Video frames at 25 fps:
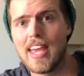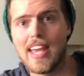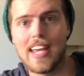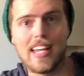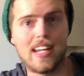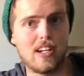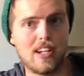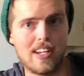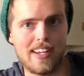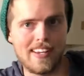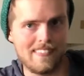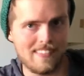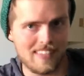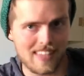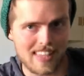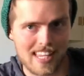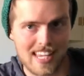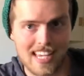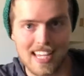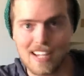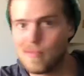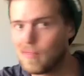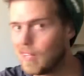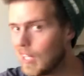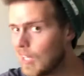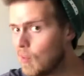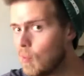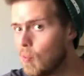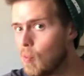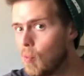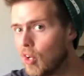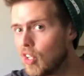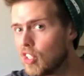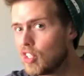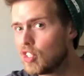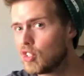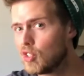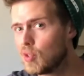and even then, like
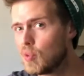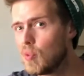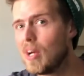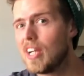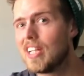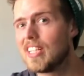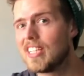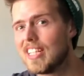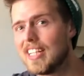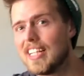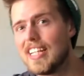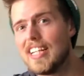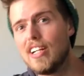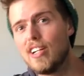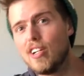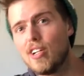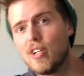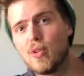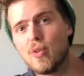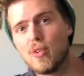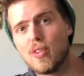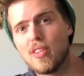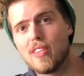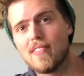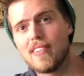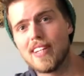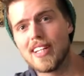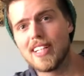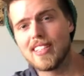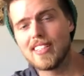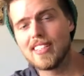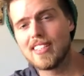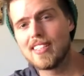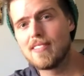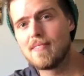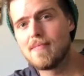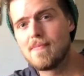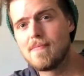once or twice a year, youth
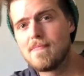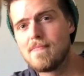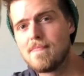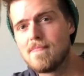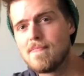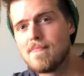events.